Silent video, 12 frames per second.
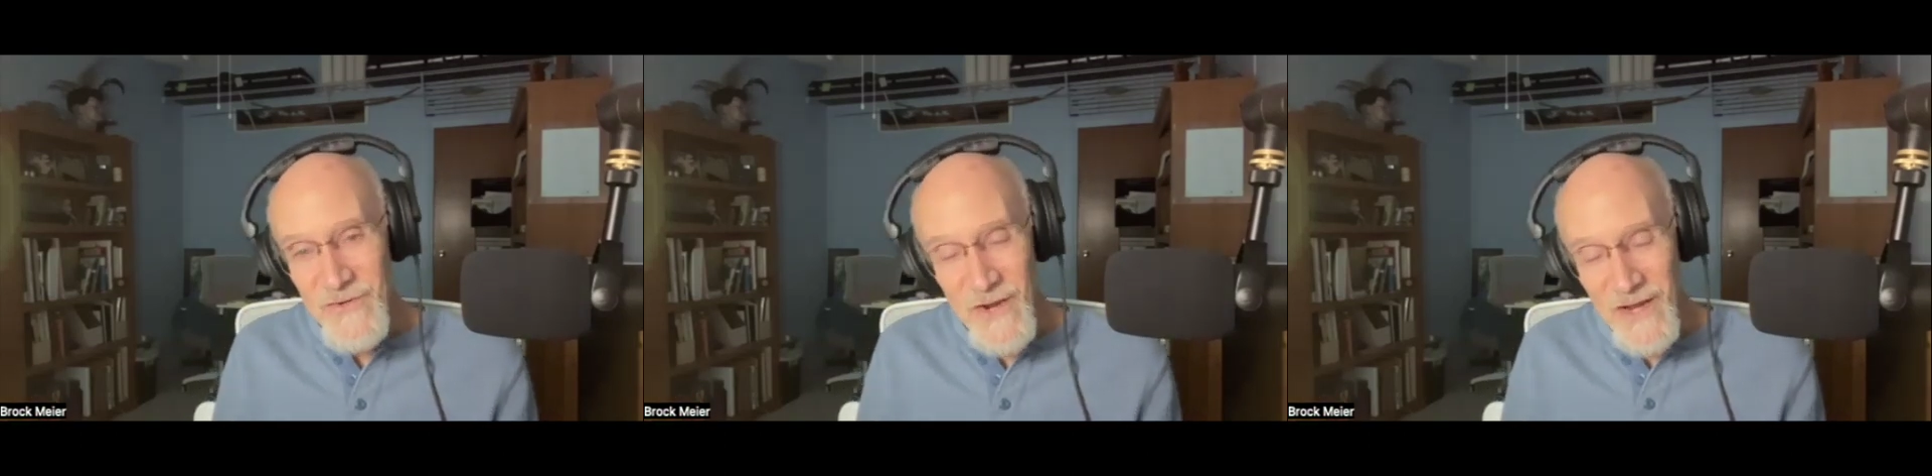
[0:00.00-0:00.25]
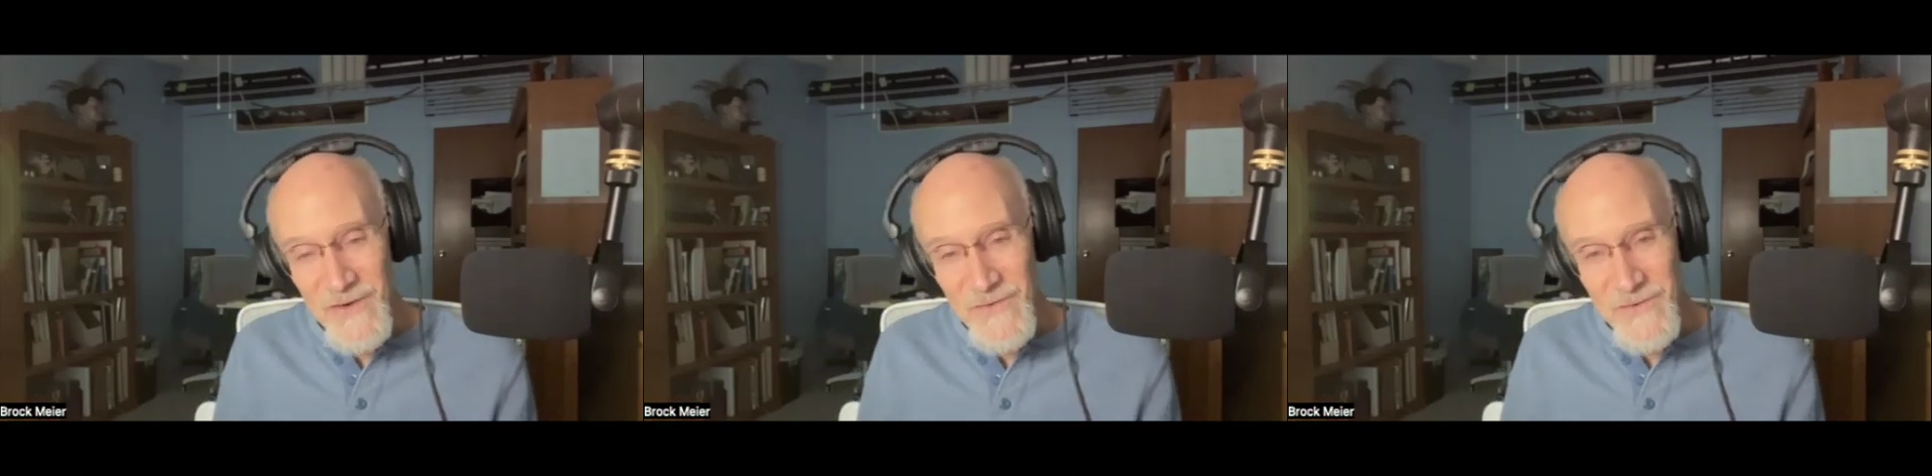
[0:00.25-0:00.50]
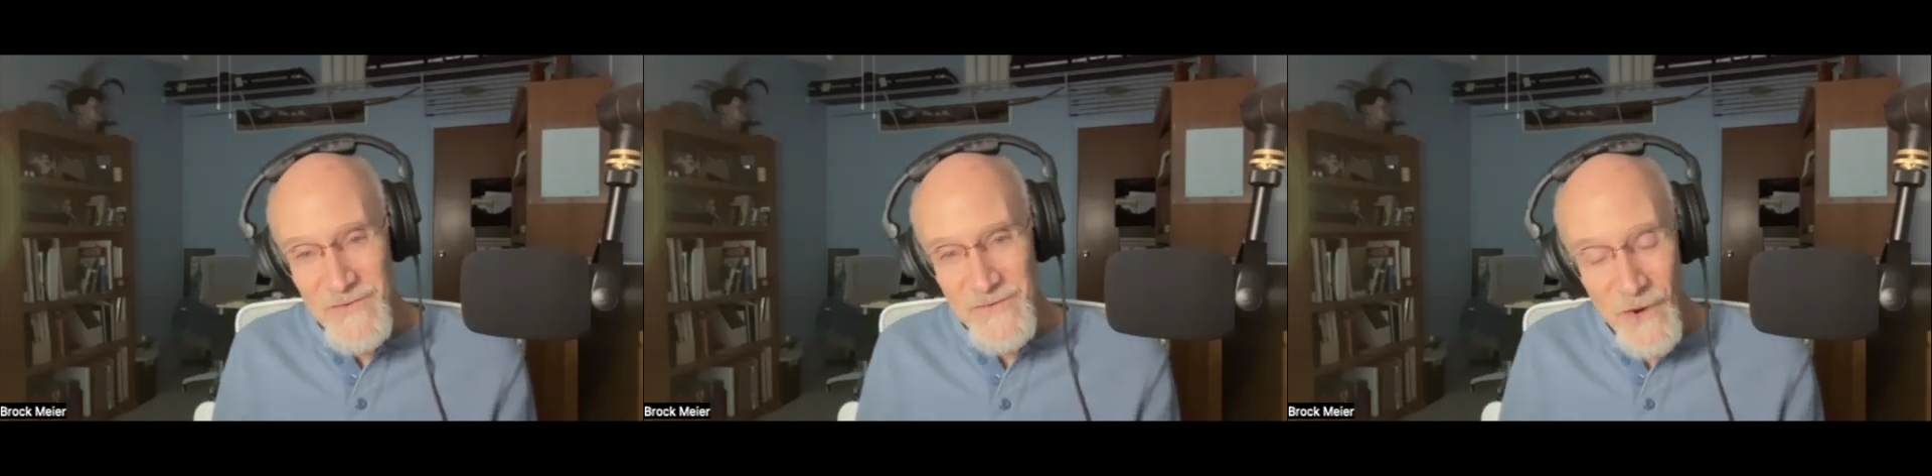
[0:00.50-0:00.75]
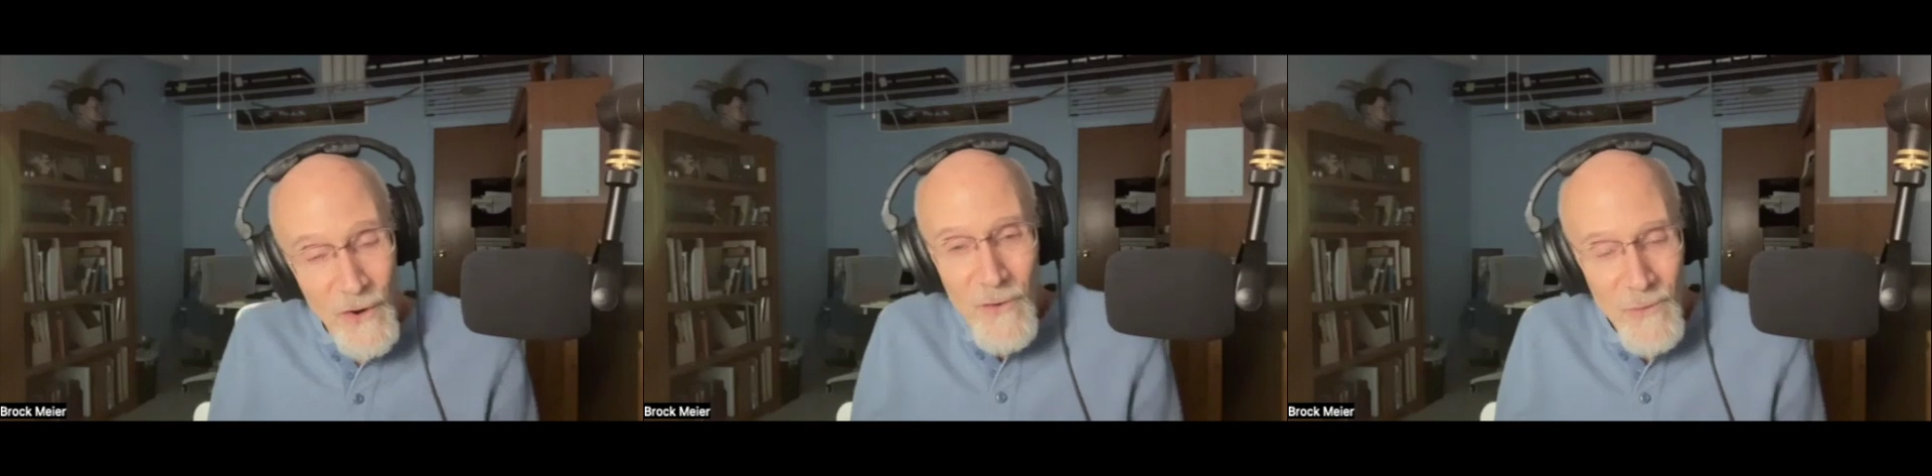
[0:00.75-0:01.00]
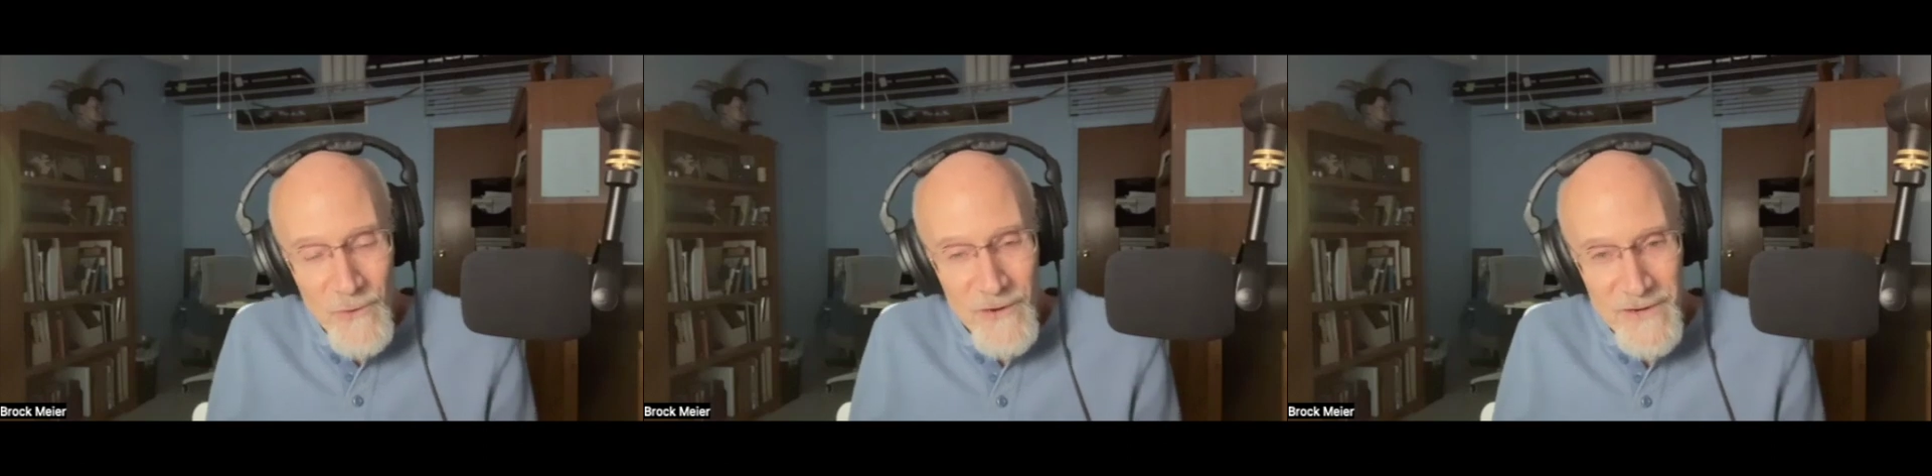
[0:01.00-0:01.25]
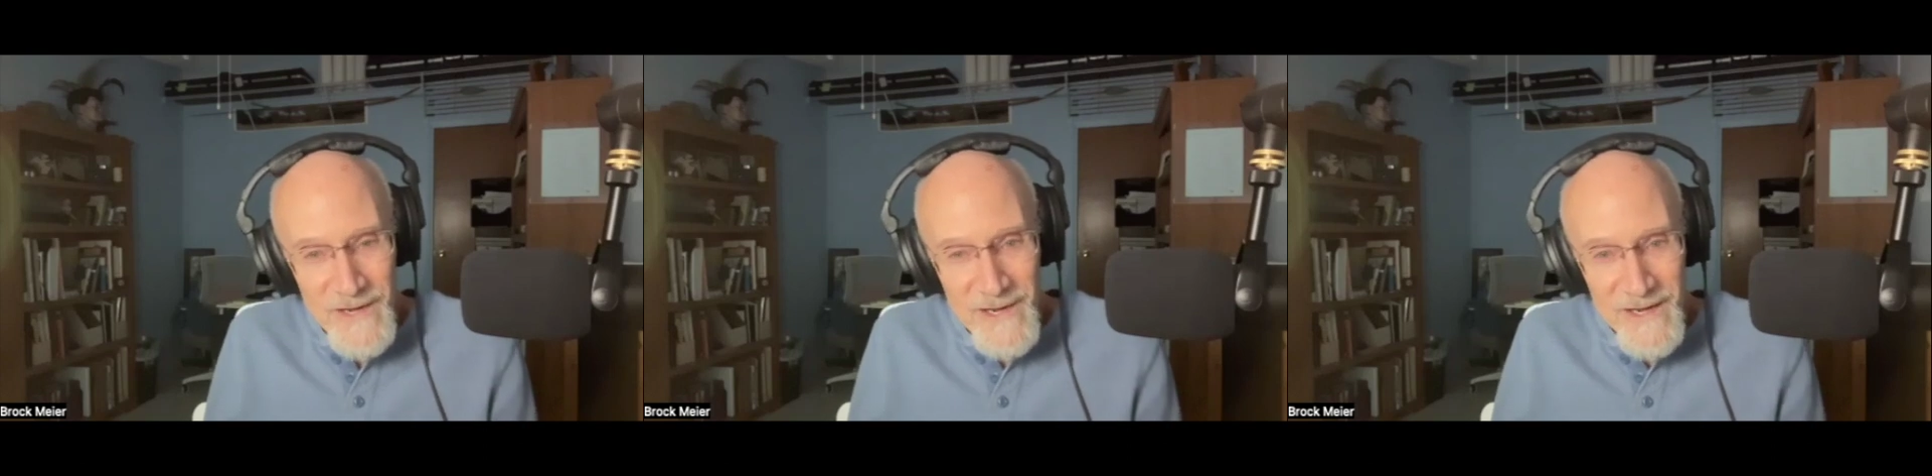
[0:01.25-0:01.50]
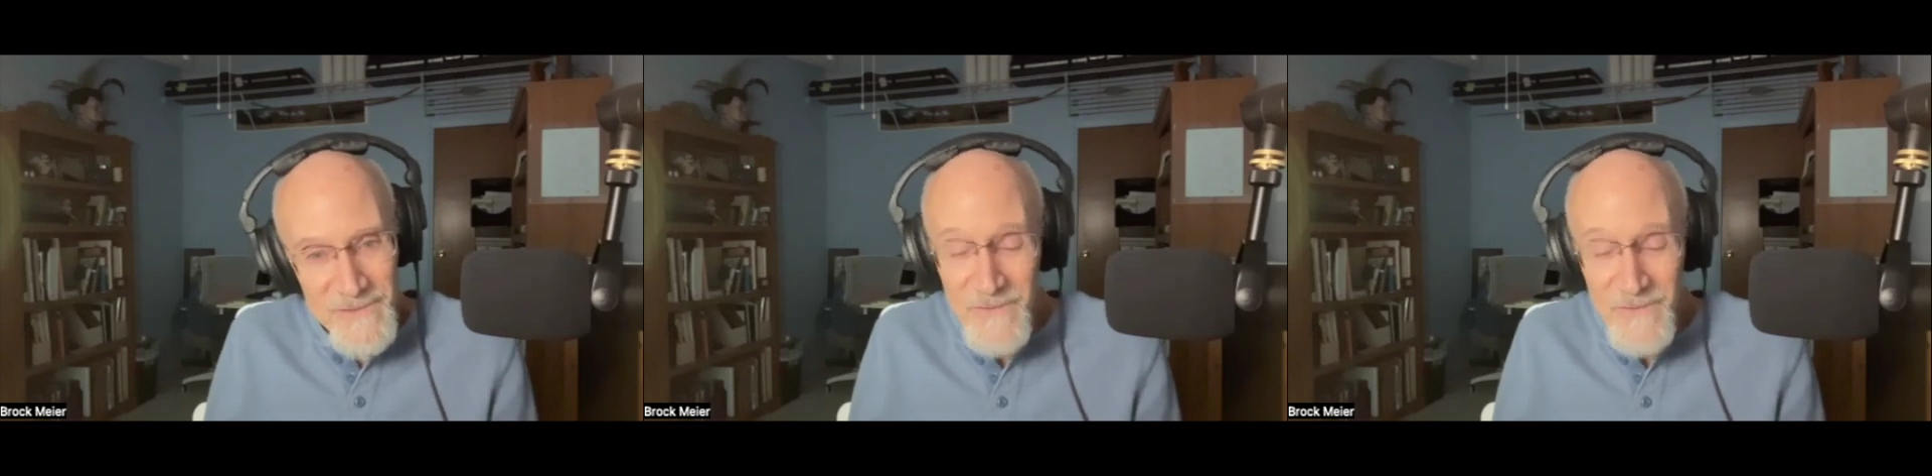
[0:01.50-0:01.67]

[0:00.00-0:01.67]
out to all work out,